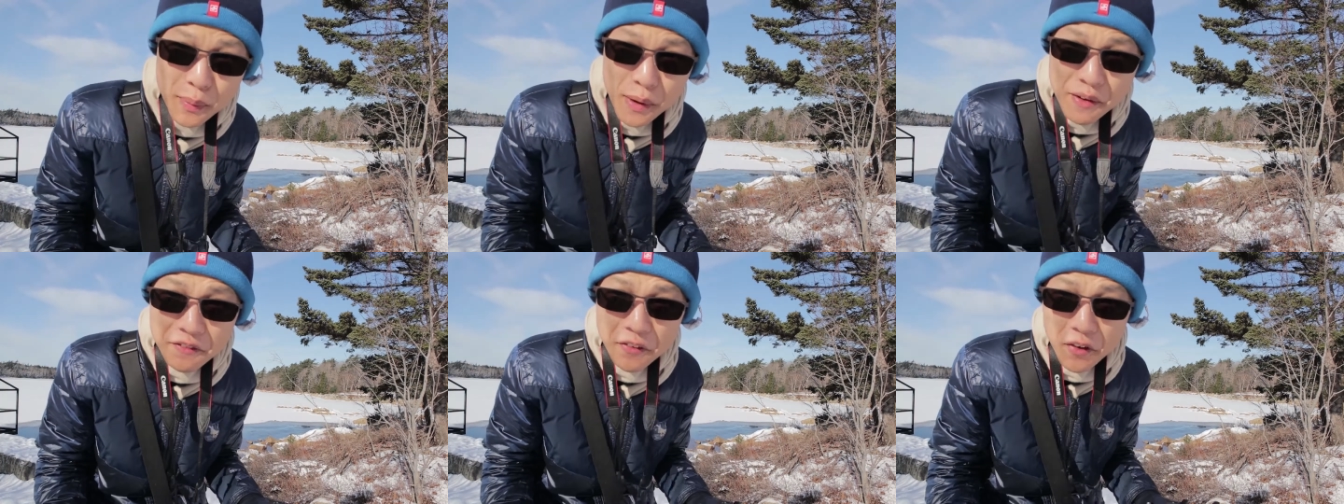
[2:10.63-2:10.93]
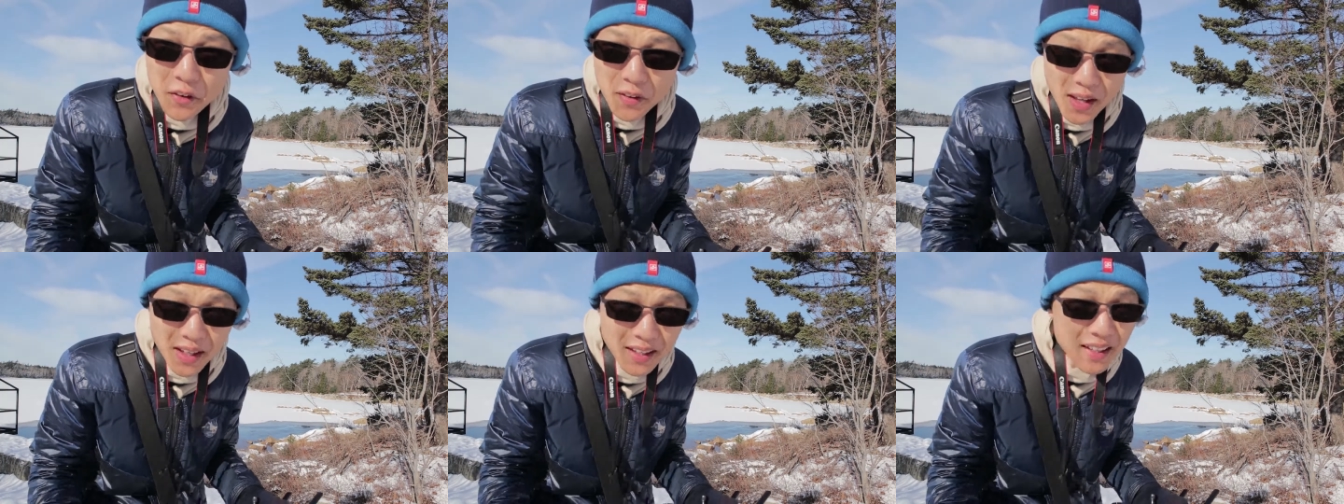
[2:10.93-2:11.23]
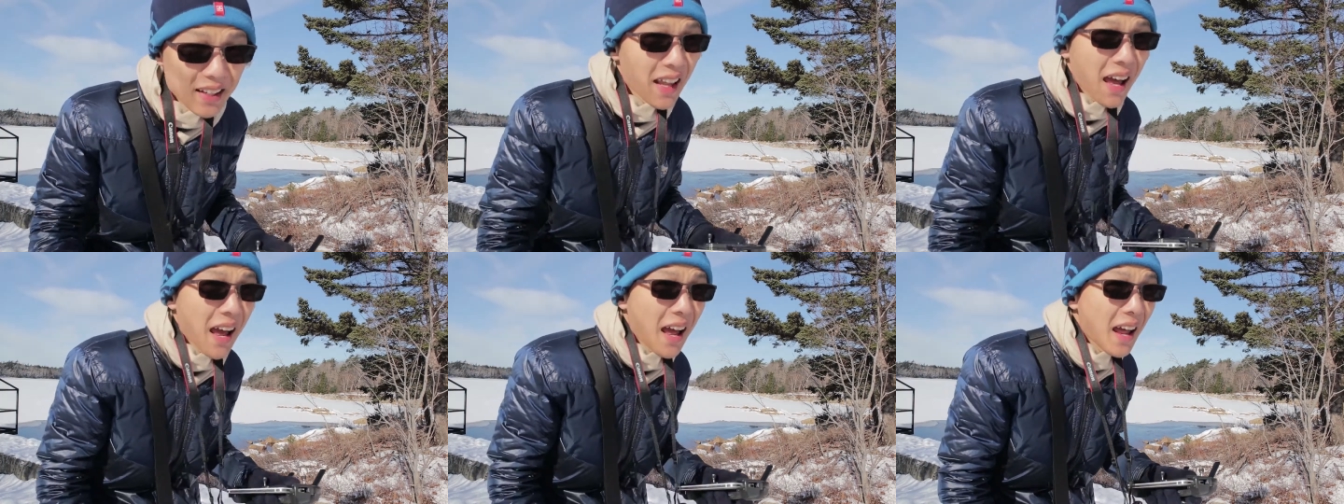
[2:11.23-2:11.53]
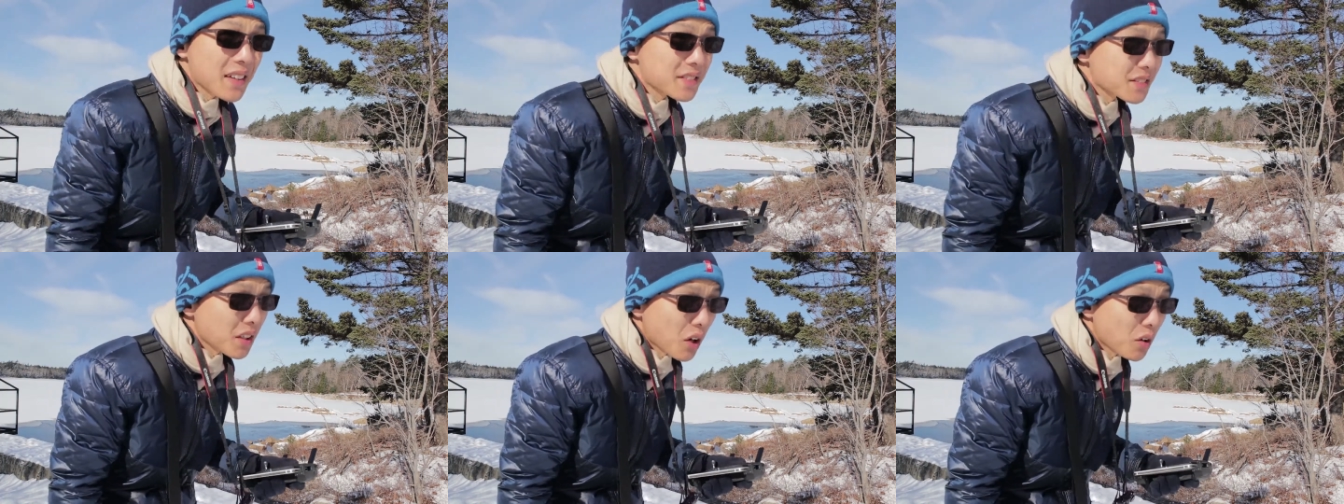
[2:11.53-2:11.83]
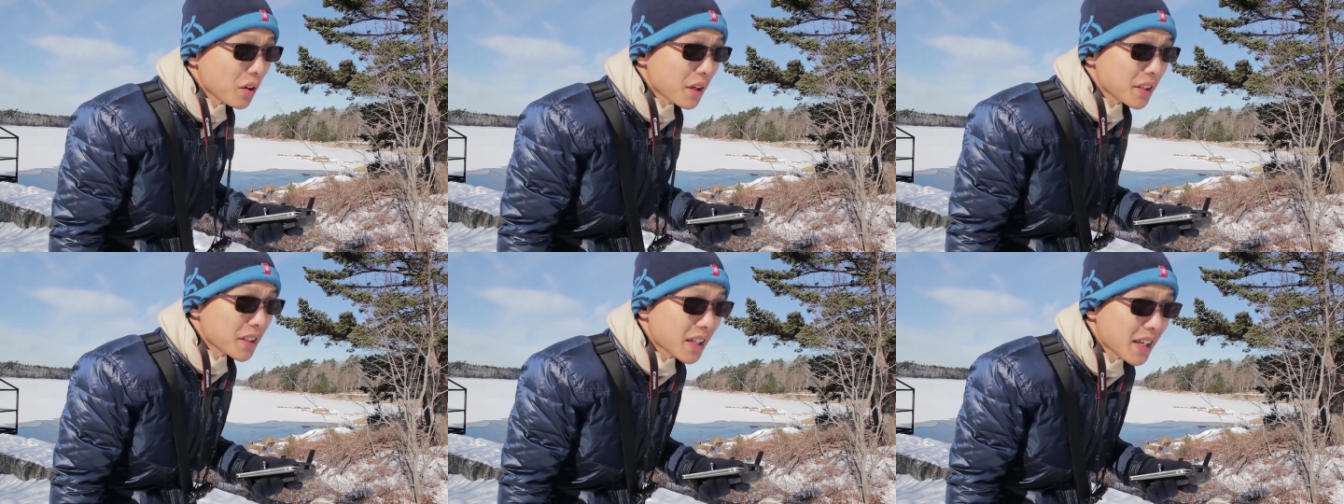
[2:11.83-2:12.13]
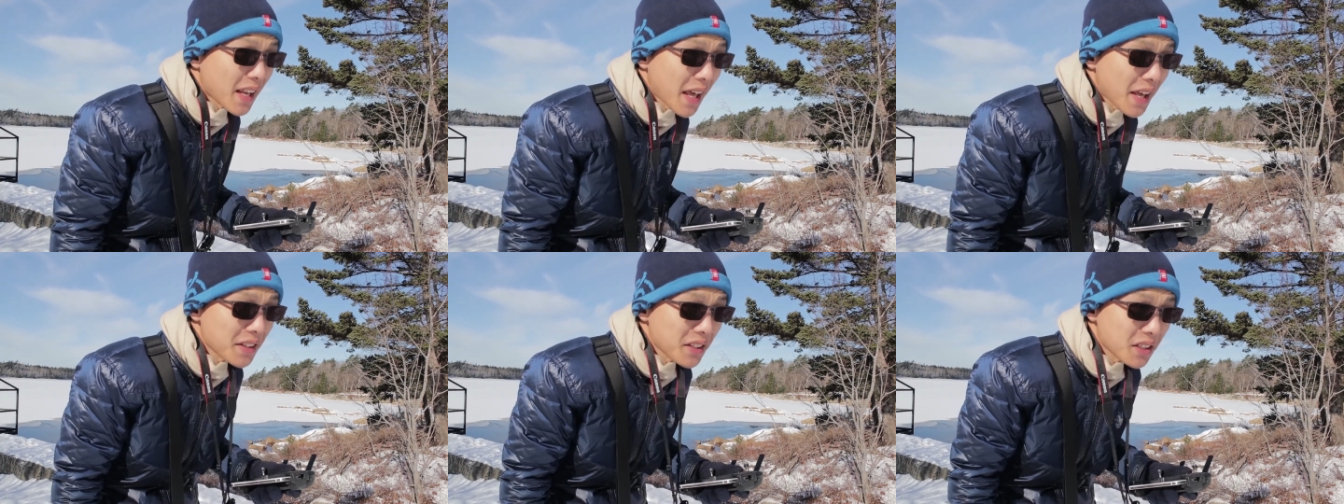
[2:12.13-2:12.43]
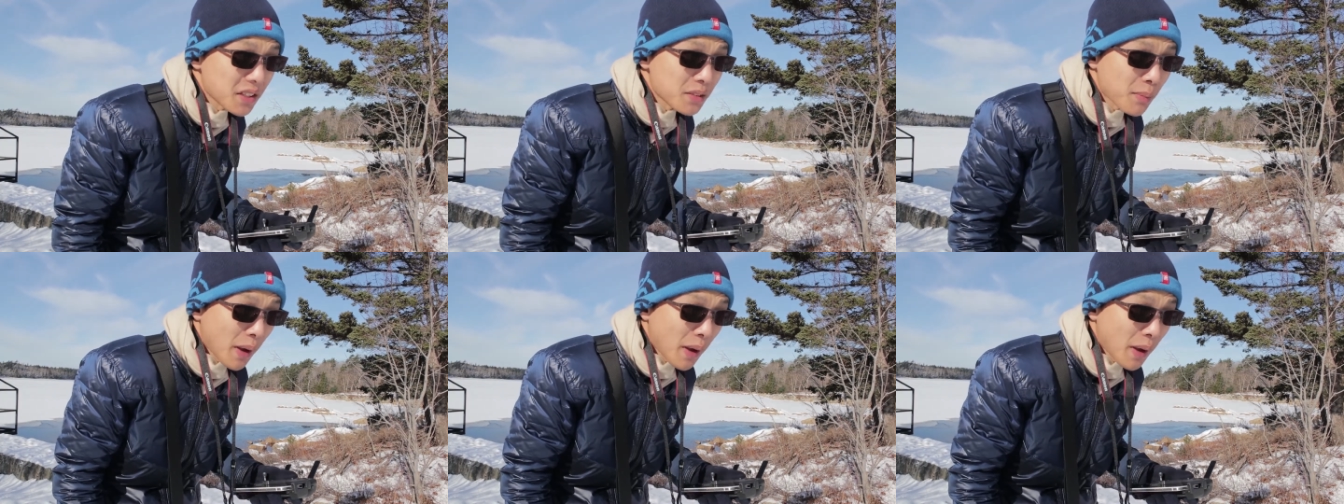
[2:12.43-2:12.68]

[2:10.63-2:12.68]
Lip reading: my phone. Luckily, I have already landed